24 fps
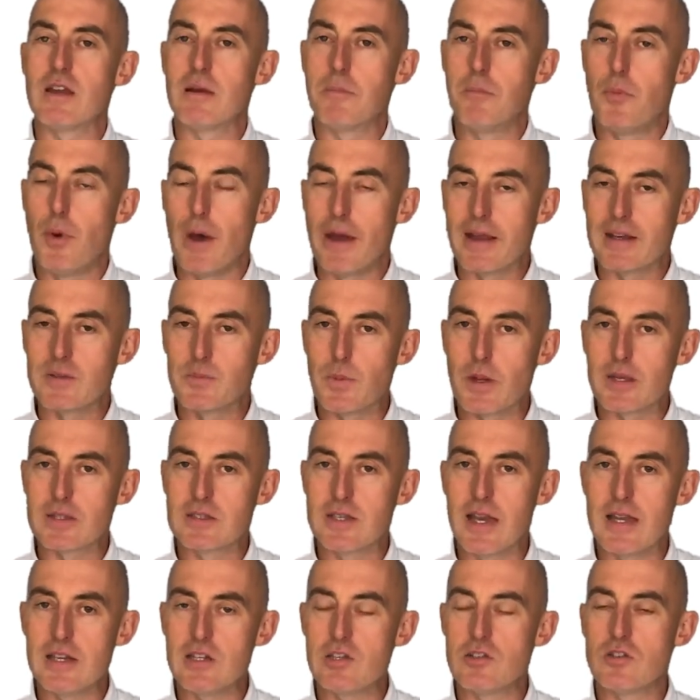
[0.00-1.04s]
and put
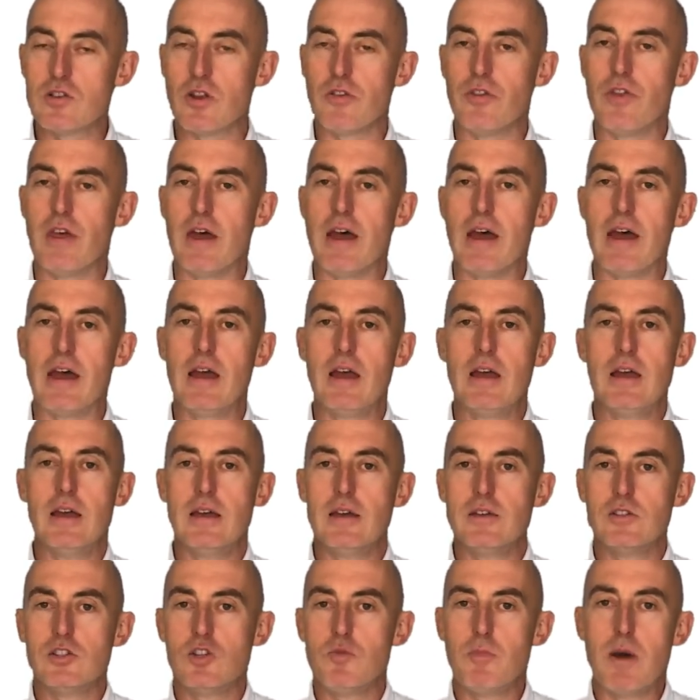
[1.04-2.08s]
expectations on there,
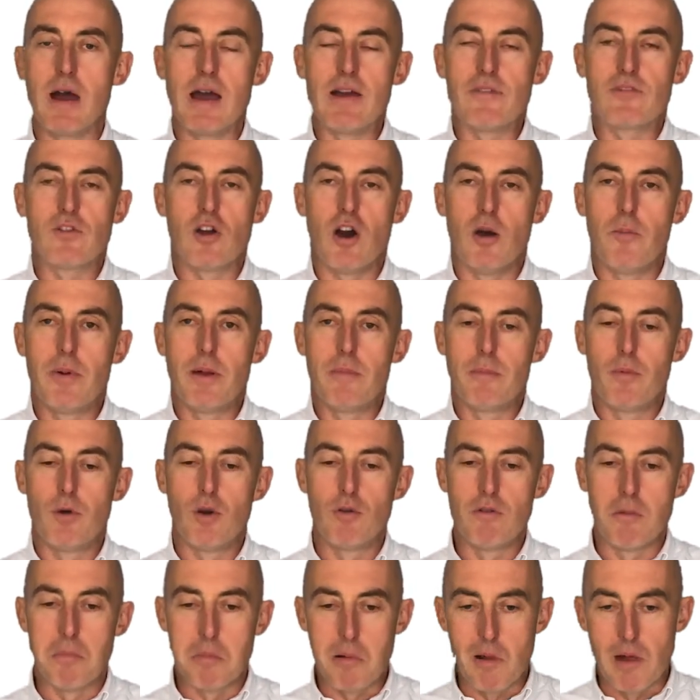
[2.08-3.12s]
she might have got a bit more
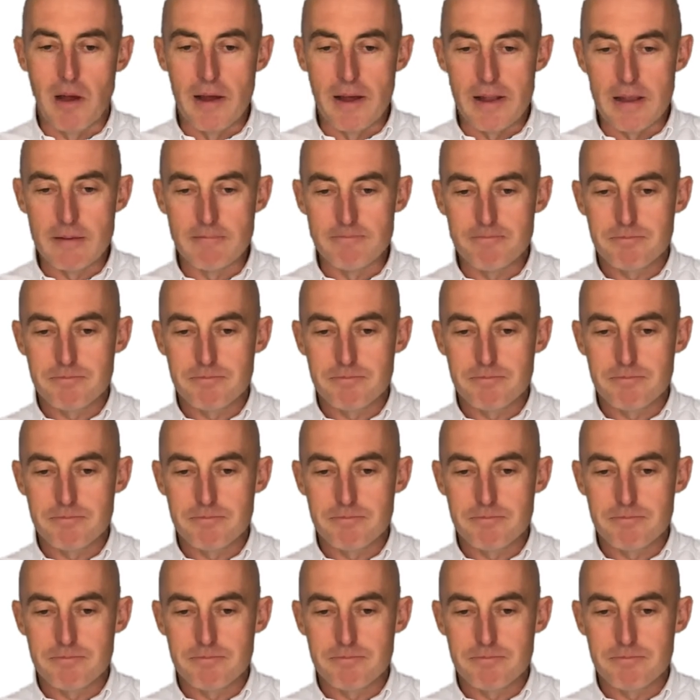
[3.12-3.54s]
reply.